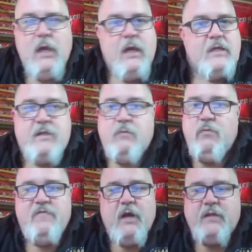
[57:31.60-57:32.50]
I said
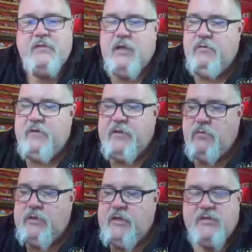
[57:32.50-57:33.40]
we've got uh, we've got the
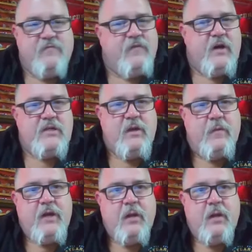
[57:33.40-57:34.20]
Northeastern Fire Summit